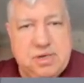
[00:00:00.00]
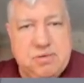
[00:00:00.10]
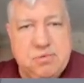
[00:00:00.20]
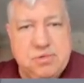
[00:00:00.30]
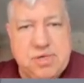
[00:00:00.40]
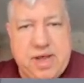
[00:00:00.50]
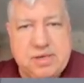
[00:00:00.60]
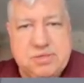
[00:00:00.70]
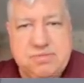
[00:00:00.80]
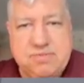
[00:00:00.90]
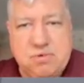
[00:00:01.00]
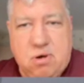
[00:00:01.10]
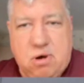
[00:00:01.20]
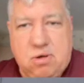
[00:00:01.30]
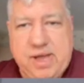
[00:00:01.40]
equals x for
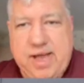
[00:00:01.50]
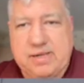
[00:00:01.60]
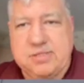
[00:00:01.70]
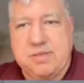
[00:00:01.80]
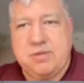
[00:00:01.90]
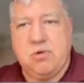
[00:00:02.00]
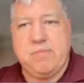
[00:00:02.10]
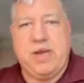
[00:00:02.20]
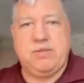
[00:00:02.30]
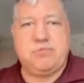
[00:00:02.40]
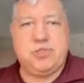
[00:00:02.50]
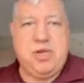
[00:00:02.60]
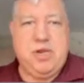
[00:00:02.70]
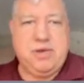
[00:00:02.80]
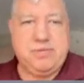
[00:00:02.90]
all x in the domain of
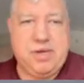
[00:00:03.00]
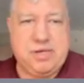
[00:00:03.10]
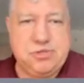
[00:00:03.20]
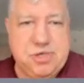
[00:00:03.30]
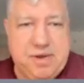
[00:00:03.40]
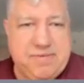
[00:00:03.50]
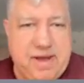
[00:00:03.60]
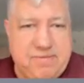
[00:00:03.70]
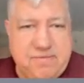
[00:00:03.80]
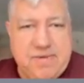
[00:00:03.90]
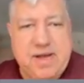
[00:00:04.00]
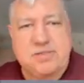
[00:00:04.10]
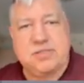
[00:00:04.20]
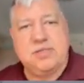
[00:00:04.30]
g, and g of f of x